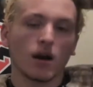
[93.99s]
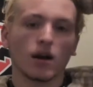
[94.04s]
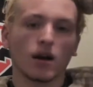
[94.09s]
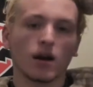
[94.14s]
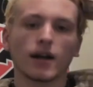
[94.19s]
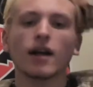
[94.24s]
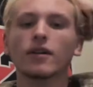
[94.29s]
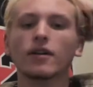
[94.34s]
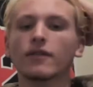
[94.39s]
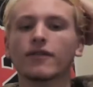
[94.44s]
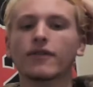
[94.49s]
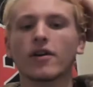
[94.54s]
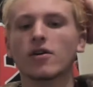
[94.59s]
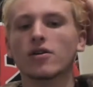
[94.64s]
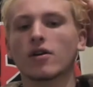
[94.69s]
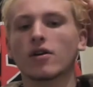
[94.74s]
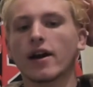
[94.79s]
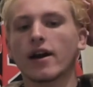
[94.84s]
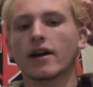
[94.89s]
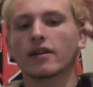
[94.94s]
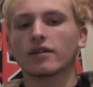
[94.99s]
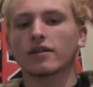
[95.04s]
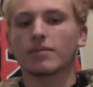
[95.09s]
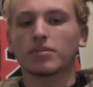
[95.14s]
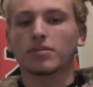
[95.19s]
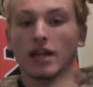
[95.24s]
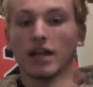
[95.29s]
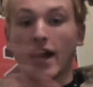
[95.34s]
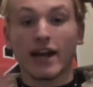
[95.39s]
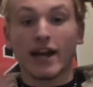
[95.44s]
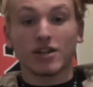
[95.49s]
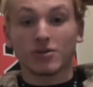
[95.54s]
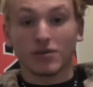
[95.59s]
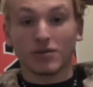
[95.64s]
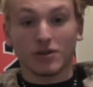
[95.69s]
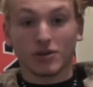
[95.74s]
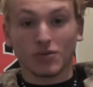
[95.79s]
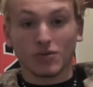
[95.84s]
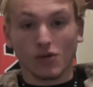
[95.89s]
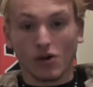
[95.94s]
Colin Farrell had a blast with
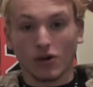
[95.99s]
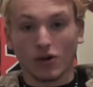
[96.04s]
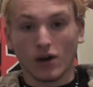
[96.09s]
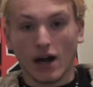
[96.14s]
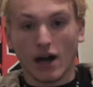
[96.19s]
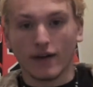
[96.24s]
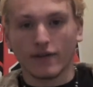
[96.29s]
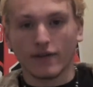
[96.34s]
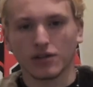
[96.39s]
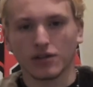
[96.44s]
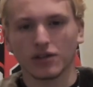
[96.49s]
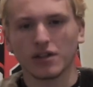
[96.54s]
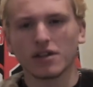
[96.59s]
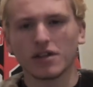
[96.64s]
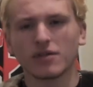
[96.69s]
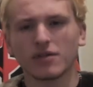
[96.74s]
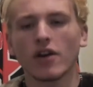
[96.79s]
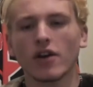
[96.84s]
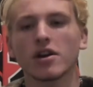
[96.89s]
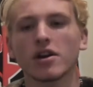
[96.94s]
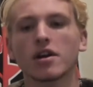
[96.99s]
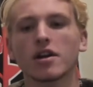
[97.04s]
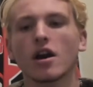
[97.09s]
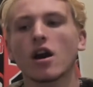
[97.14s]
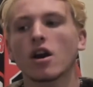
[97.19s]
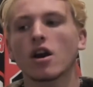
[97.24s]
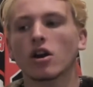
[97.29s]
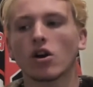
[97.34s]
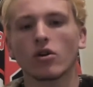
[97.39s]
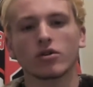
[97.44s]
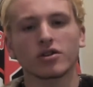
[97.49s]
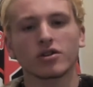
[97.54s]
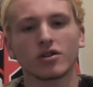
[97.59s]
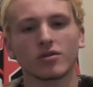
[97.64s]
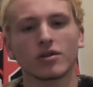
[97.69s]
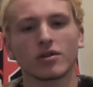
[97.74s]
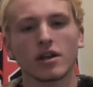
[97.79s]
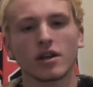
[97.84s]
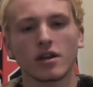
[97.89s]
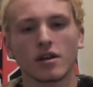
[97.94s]
this role, obviously. He's very
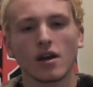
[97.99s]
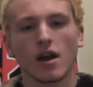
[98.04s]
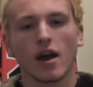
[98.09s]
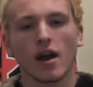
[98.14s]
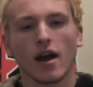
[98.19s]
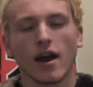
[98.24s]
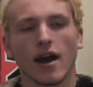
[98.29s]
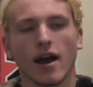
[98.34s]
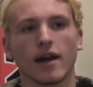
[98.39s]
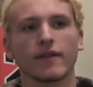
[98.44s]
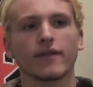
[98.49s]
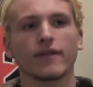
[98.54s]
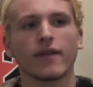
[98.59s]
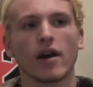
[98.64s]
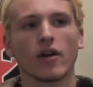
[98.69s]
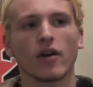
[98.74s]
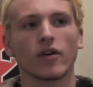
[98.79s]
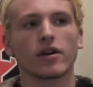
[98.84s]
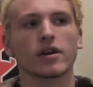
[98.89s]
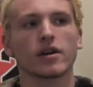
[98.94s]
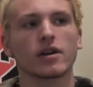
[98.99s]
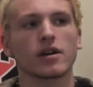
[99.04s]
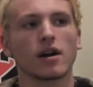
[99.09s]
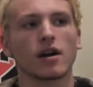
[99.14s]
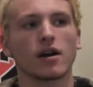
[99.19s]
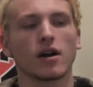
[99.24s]
cartoony and very